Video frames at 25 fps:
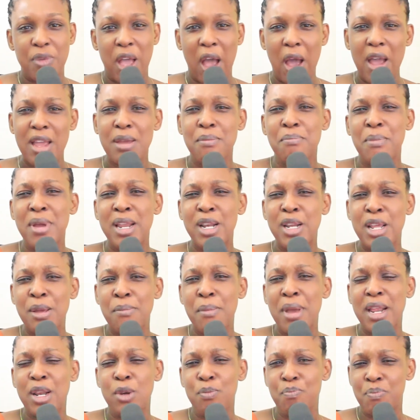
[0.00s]
it
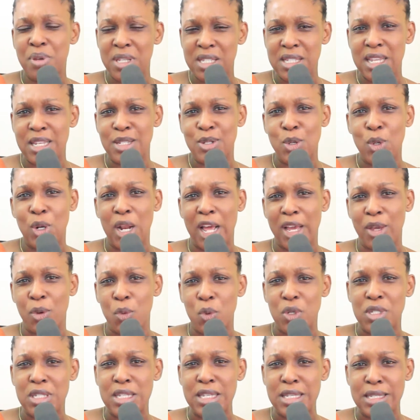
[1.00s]
made business look like it
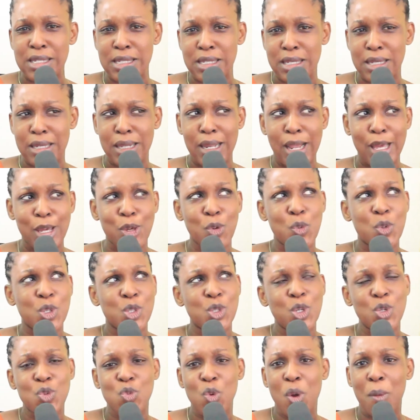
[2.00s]
was easy, like it
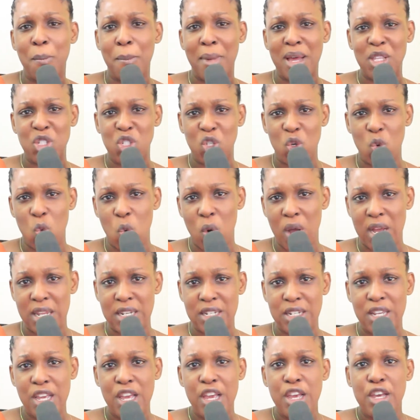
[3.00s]
was just one magic
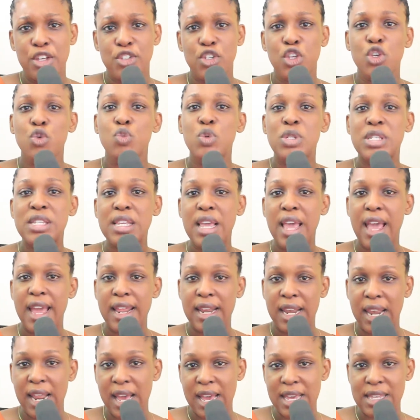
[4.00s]
wand. So you will see
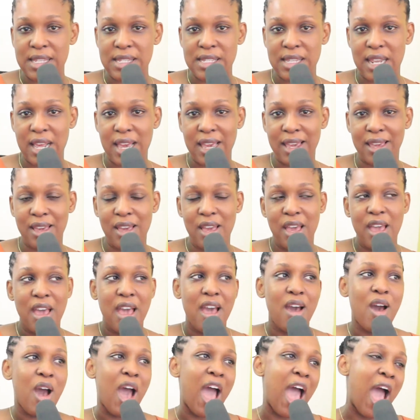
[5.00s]
headlines like
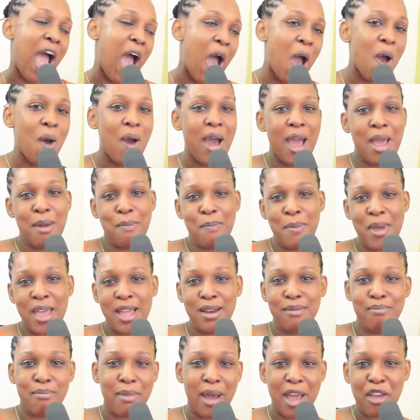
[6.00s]
how I
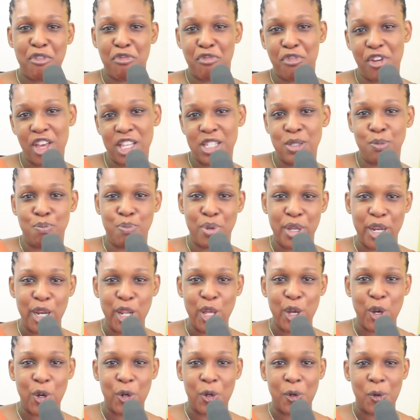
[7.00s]
made my first
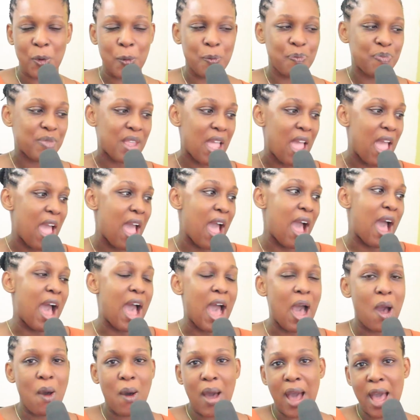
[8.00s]
billion,
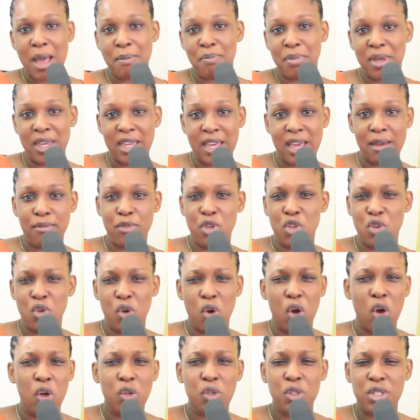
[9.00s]
how I became,
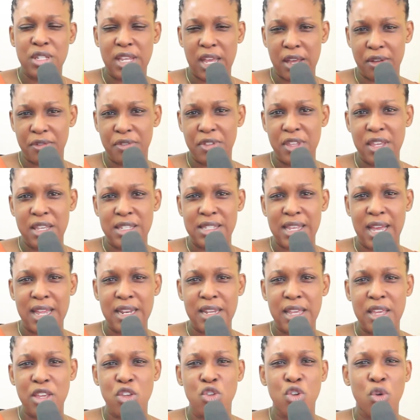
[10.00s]
all those kind of things.
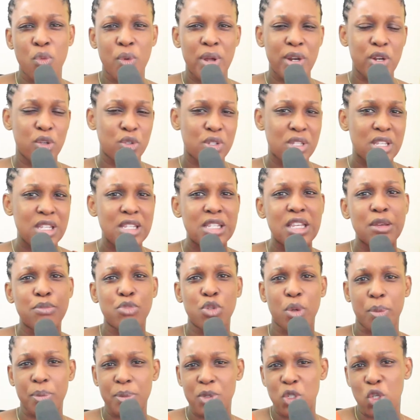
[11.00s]
And when those things keep
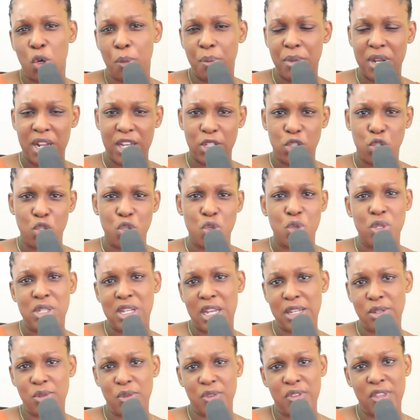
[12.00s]
jumping at you, you
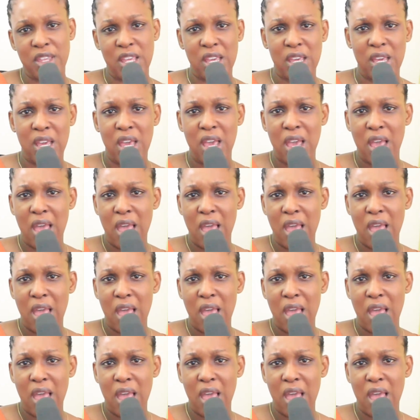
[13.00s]
start to think,